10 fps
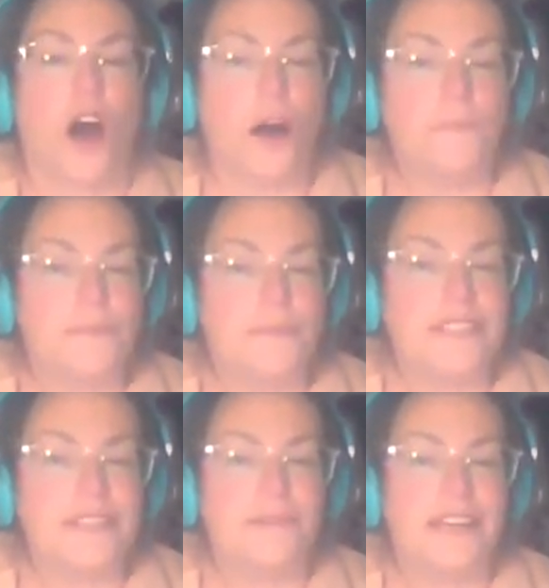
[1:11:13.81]

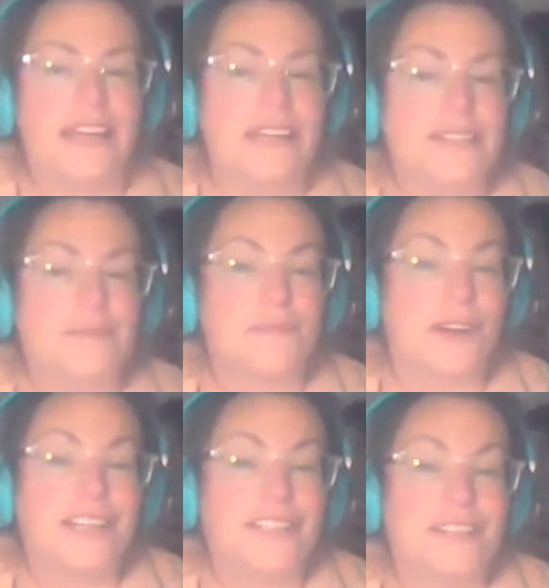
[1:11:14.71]
optimism and
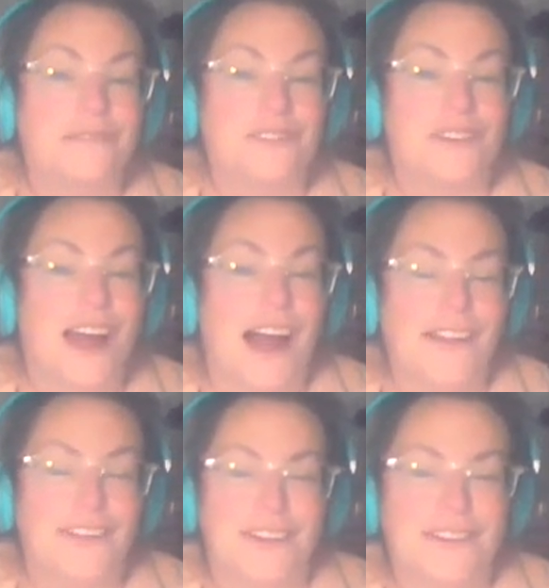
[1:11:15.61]
inspiration for
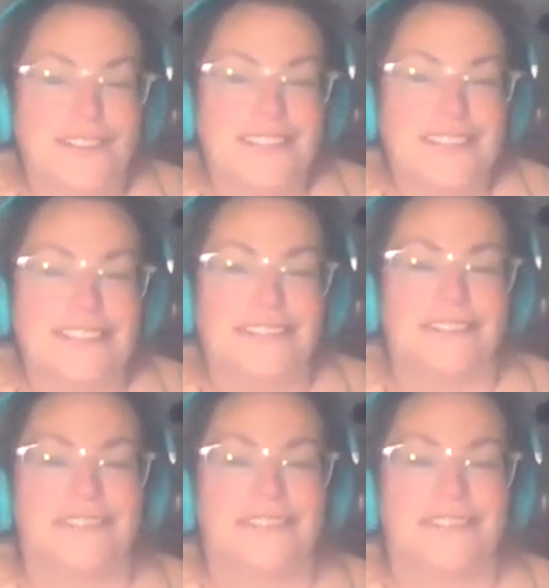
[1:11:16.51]
others.